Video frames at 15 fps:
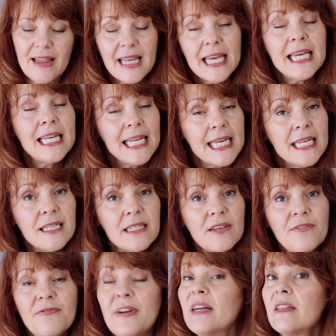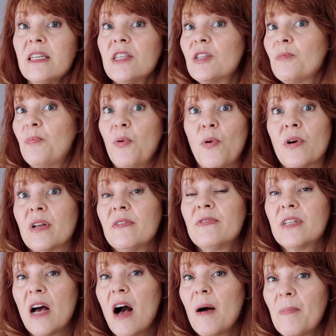It is a fairly supportive
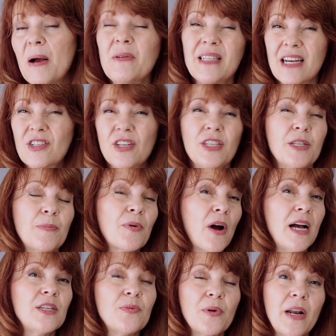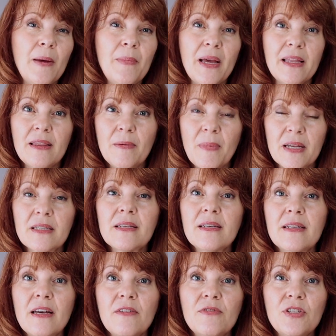top. I was actually surprised when I made the
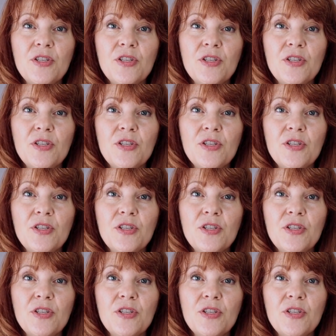muslin of the